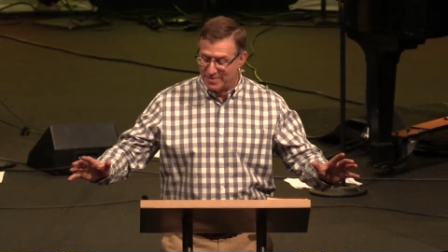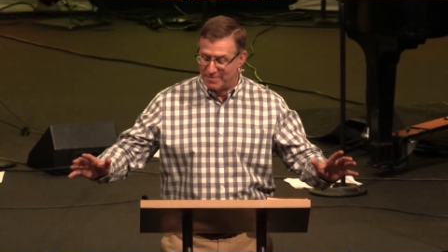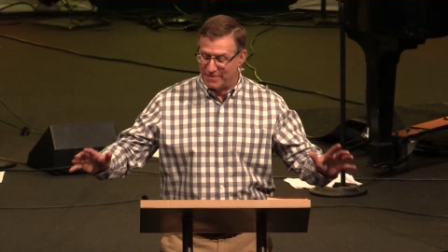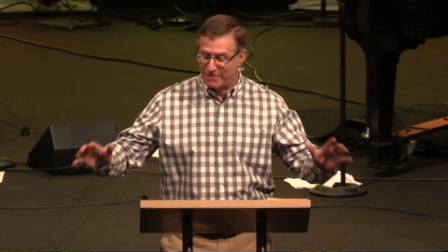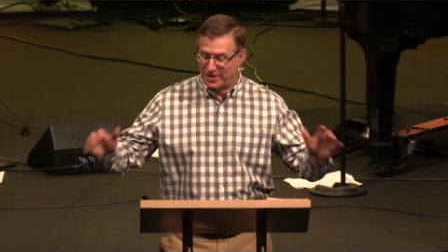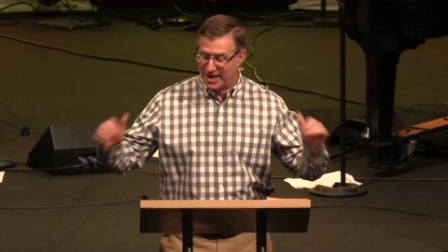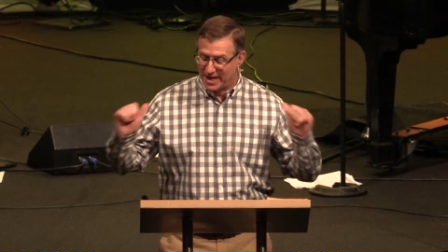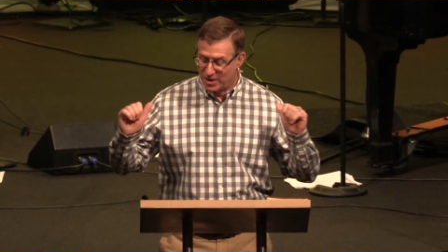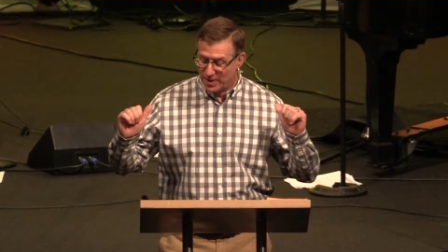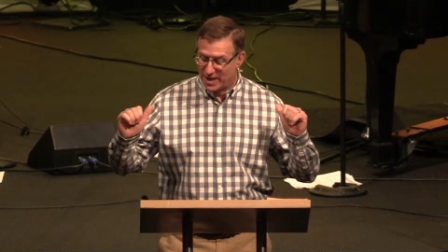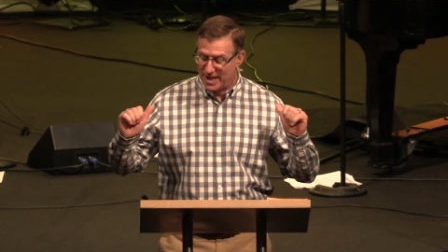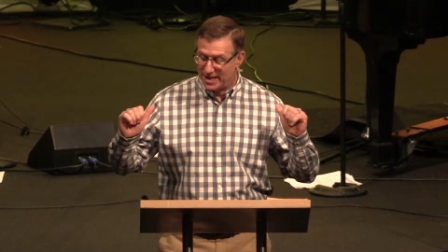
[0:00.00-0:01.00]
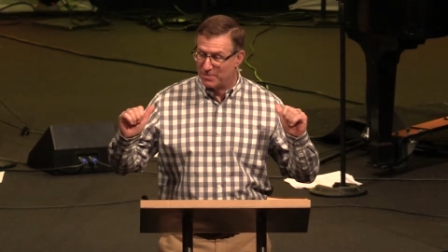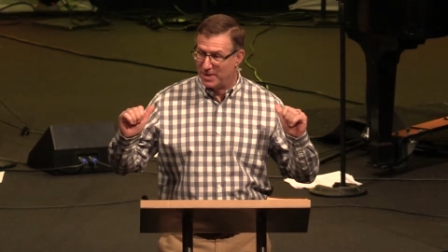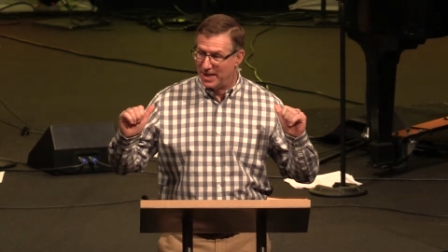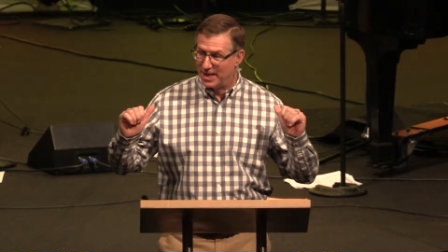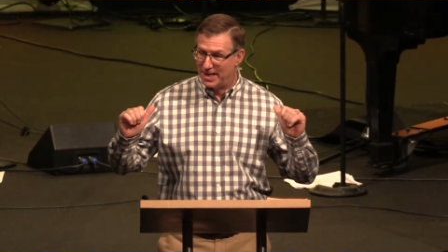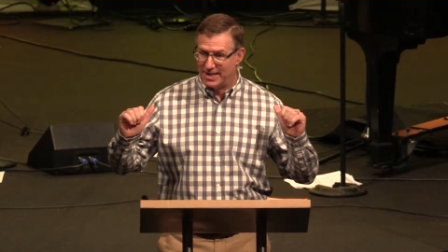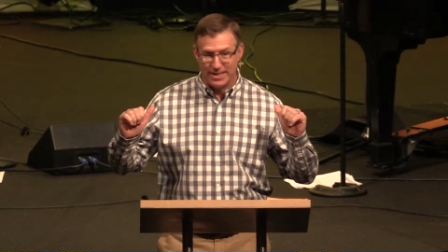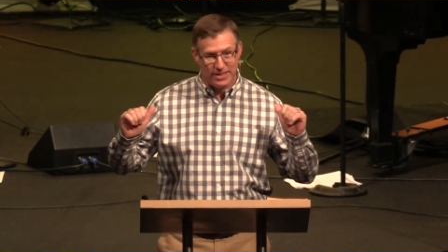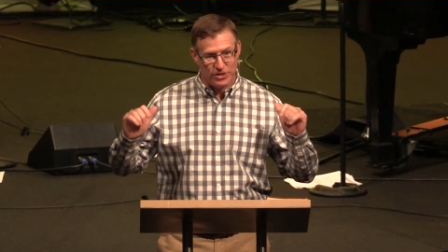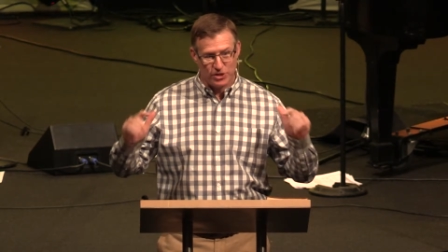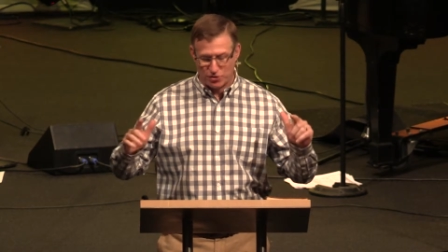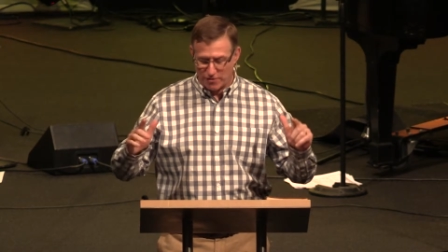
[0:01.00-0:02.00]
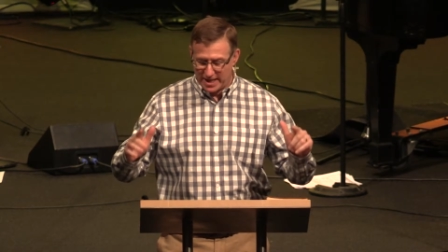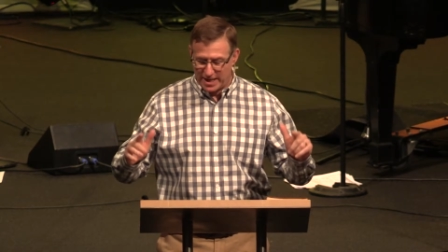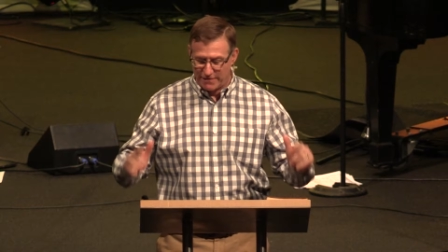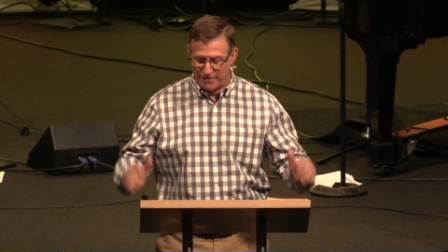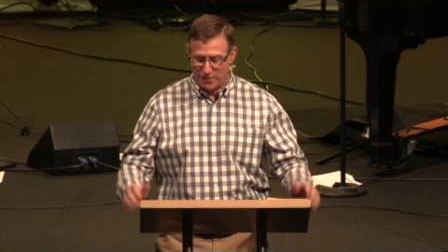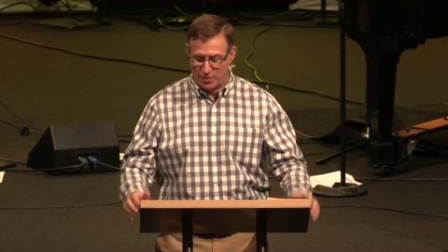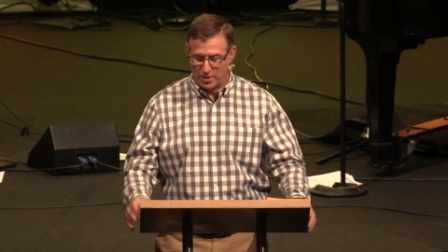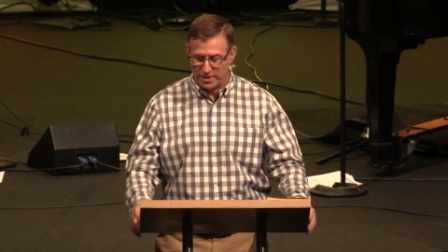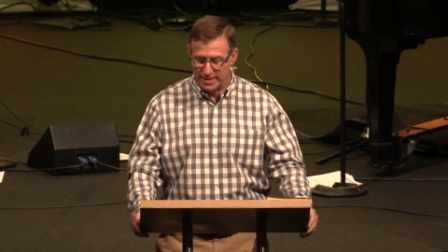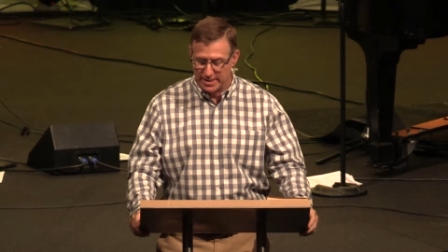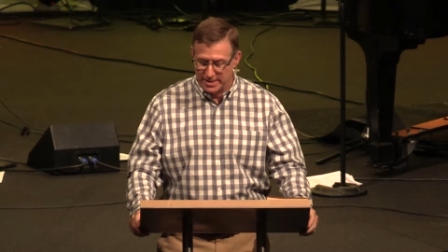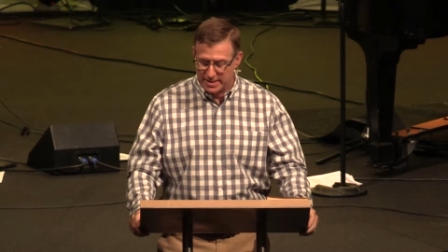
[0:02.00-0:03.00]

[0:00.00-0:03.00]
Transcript: but forgetting what lies behind and straining forward